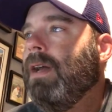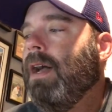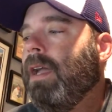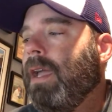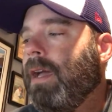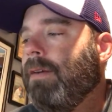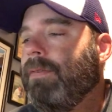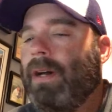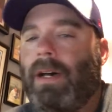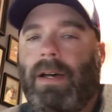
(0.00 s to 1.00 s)
I
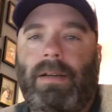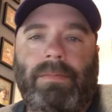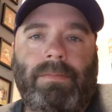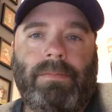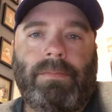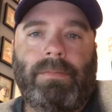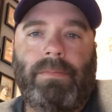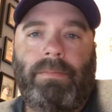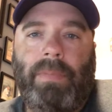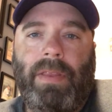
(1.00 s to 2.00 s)
have uh,
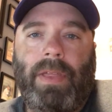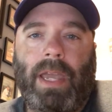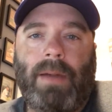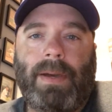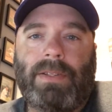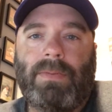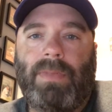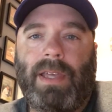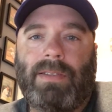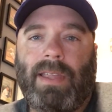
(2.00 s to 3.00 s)
been thinking about some
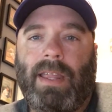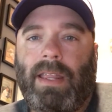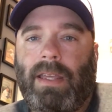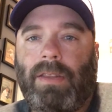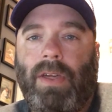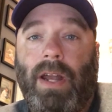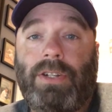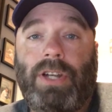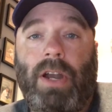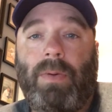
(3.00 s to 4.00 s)
things lately and thought I'd
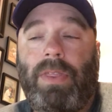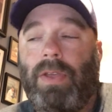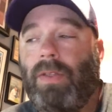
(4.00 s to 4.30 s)
share it with you.